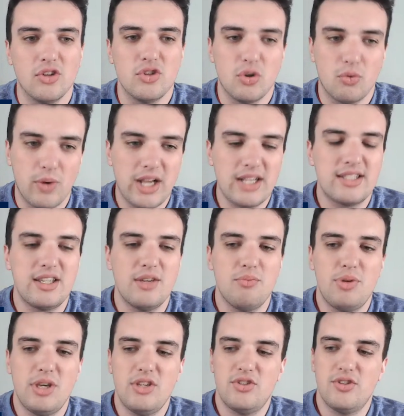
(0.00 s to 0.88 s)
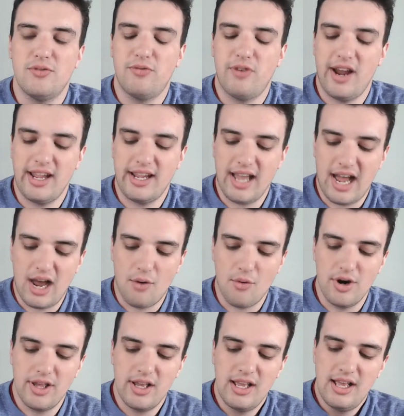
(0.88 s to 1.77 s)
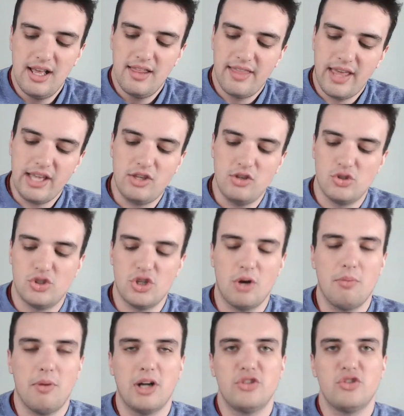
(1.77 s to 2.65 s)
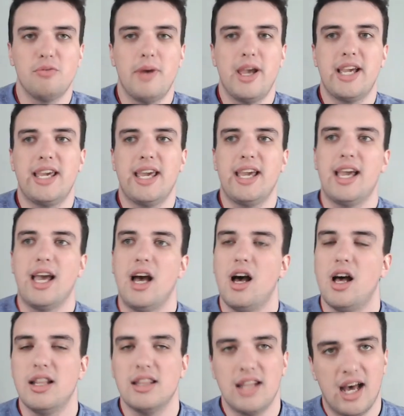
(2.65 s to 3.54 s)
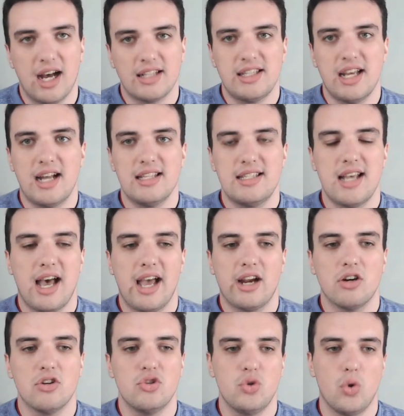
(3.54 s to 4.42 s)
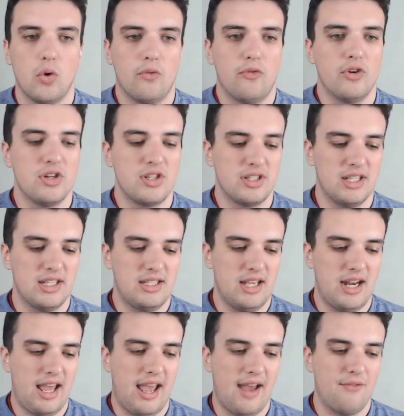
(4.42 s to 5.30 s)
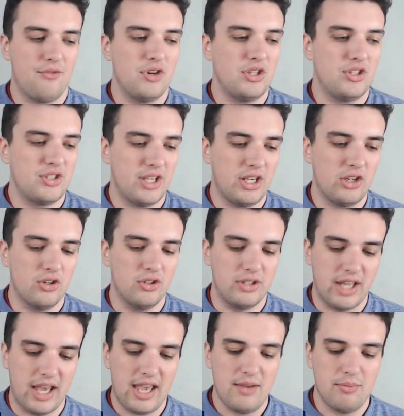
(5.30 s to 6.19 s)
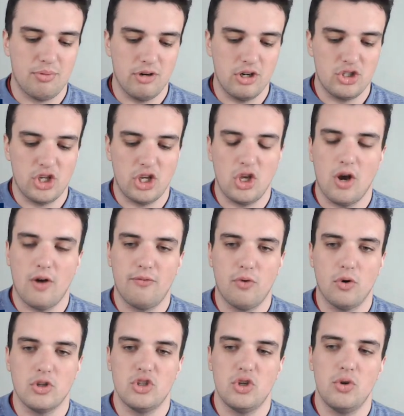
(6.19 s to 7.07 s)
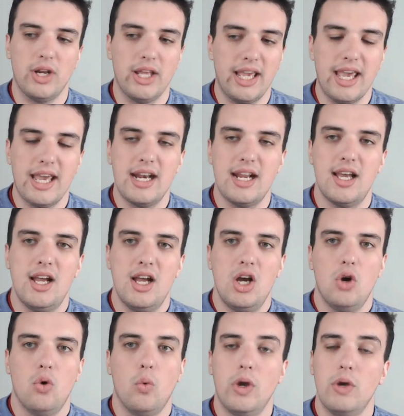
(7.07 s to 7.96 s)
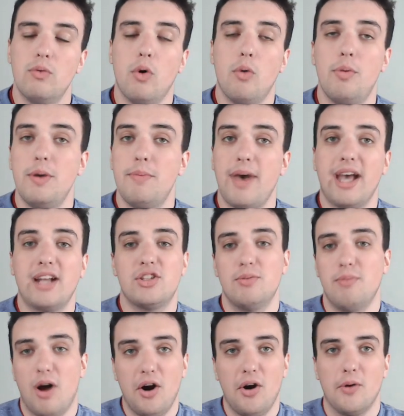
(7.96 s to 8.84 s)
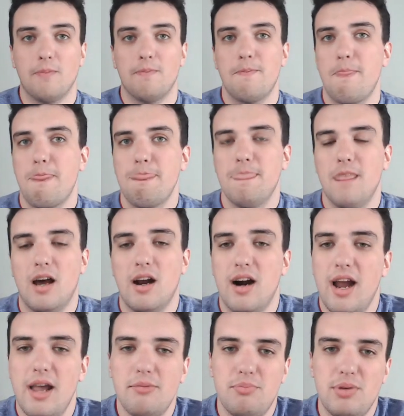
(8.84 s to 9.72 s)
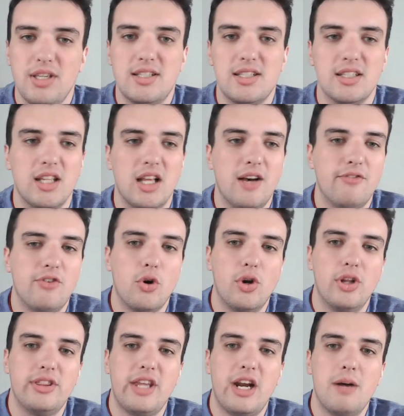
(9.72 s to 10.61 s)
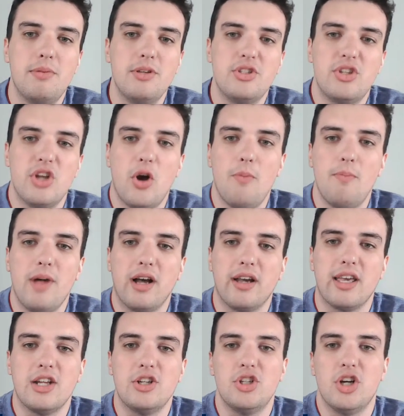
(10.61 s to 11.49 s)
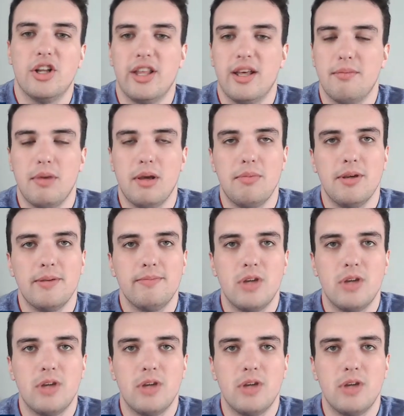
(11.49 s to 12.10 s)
So rest in peace to Frank Howard. Thank you so much for making Locked On Tigers your first listen every single day. Appreciate y'all for tuning in. We will be back tomorrow. All right. Peace and love. Going to therapy's dope. I'll catch y'all then, baby.